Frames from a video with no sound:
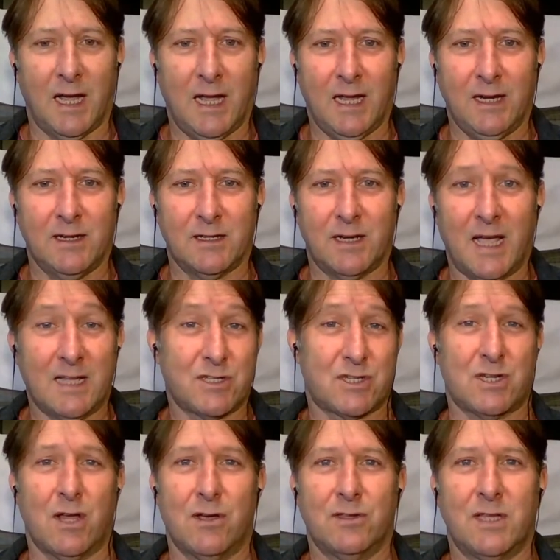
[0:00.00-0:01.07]
and it has
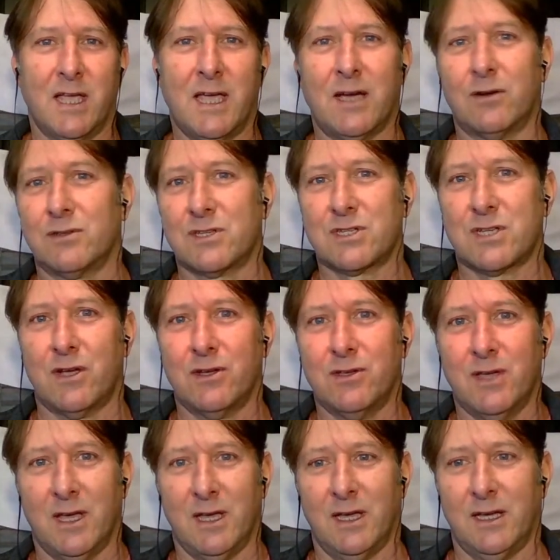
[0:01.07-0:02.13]
slowed down,
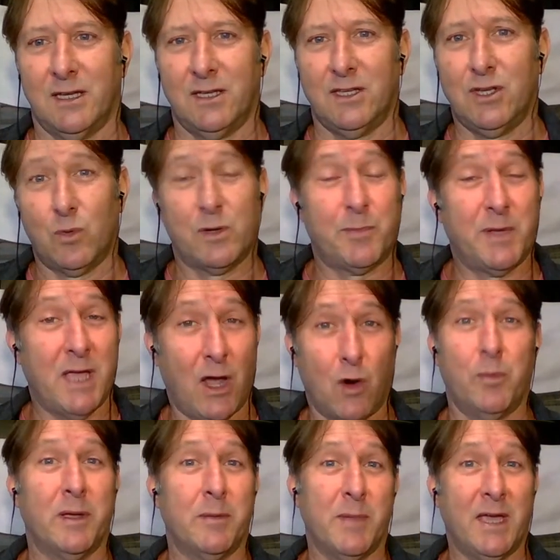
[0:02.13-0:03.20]
so you would be
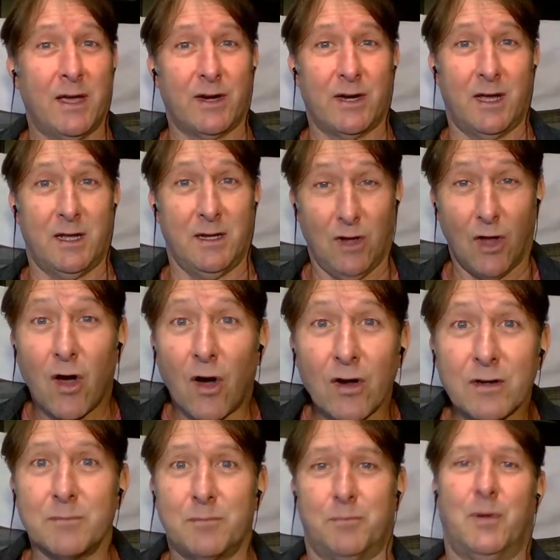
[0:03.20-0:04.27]
helping me out a
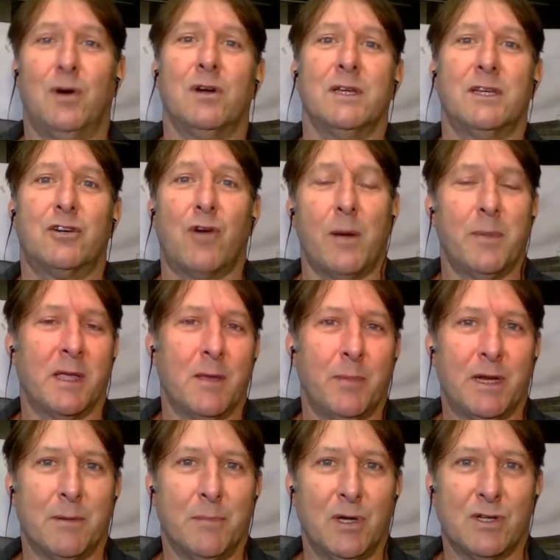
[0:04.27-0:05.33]
lot by grabbing a
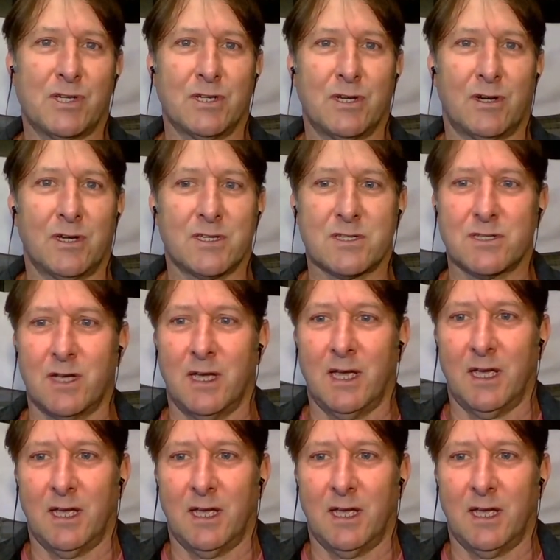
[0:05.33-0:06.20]
bit of merchandise.